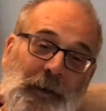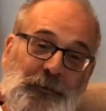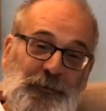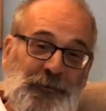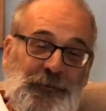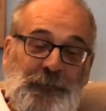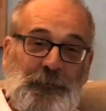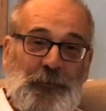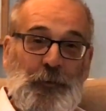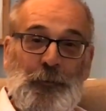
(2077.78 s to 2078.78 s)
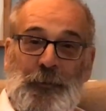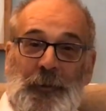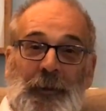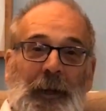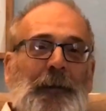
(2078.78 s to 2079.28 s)
migrants group,
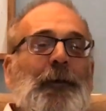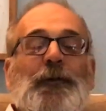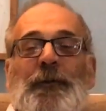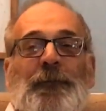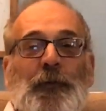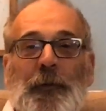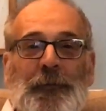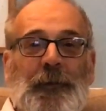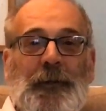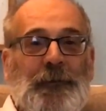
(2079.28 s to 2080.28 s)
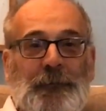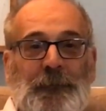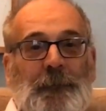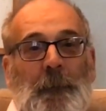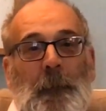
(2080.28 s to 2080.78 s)
and there was a few other kind of
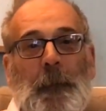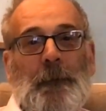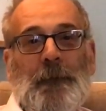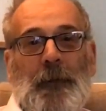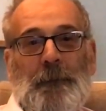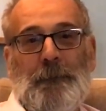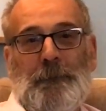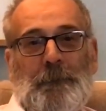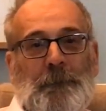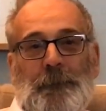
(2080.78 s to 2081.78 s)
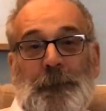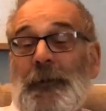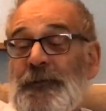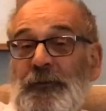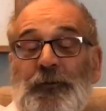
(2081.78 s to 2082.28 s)
um,
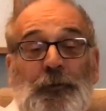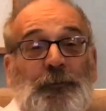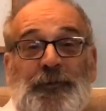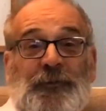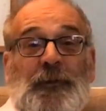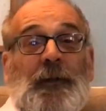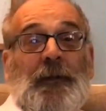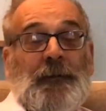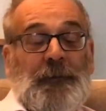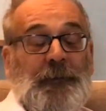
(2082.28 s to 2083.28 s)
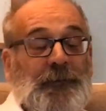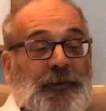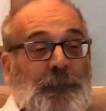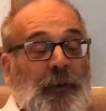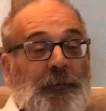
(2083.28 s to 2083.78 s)
political groups mm. in, in the
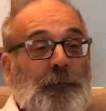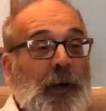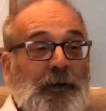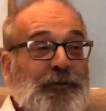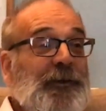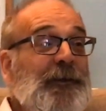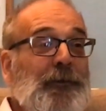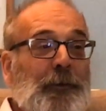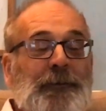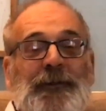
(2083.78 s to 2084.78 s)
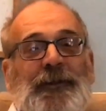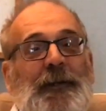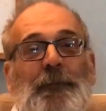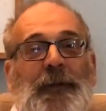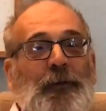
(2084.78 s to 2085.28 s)
same part of the march, and you know it just
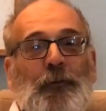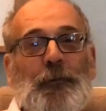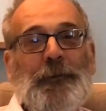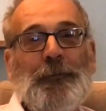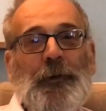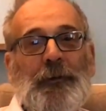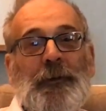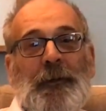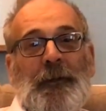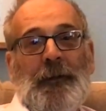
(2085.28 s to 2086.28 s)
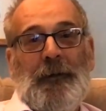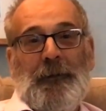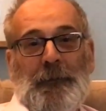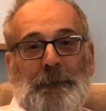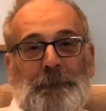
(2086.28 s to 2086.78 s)
kind of made it all worthwhile.
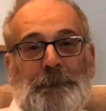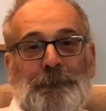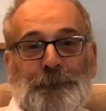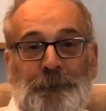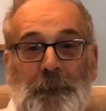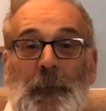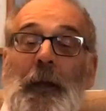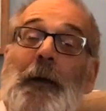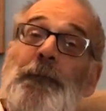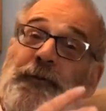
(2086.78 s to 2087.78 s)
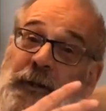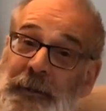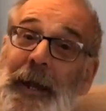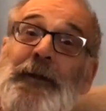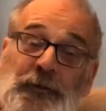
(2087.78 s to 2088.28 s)
Um, and
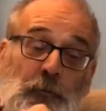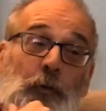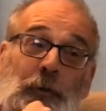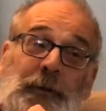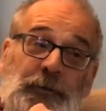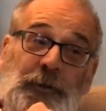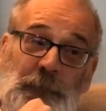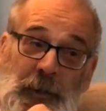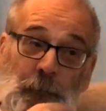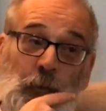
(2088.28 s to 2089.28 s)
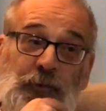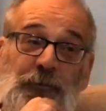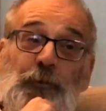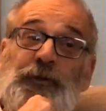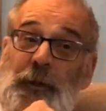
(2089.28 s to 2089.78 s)
particularly, actually, what really cheered me up was
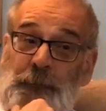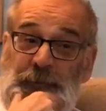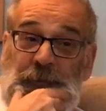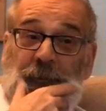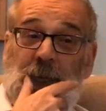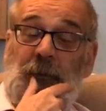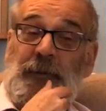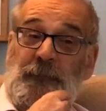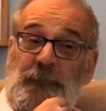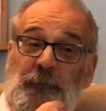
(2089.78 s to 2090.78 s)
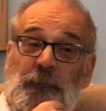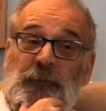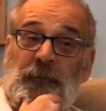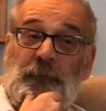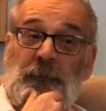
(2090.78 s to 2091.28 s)
the reception that Lesbian
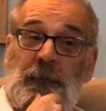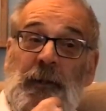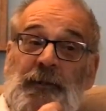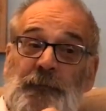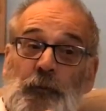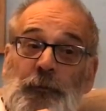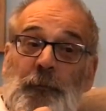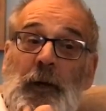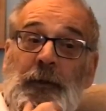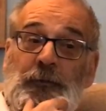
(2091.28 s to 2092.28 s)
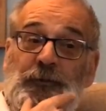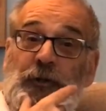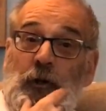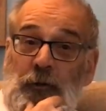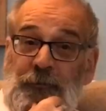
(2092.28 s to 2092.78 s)
and Gay Support the Migrants
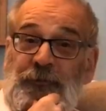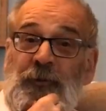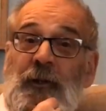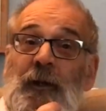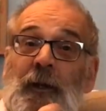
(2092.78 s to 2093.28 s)
got.